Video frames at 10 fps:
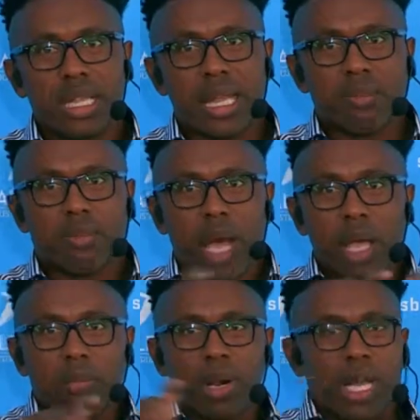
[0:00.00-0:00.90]
that
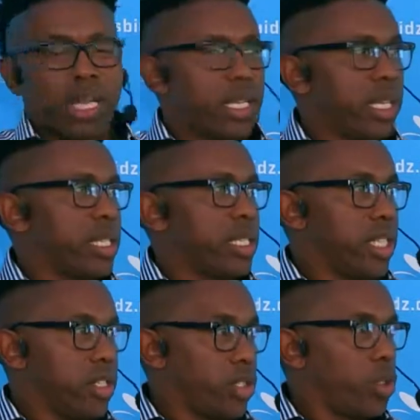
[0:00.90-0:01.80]
pipeline is
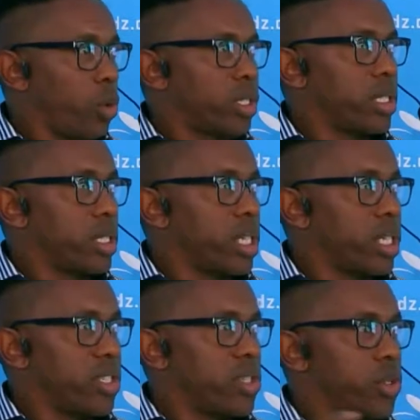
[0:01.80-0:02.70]
distorted,
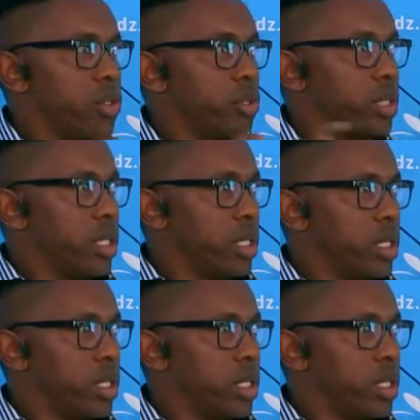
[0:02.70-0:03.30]
it is skewed.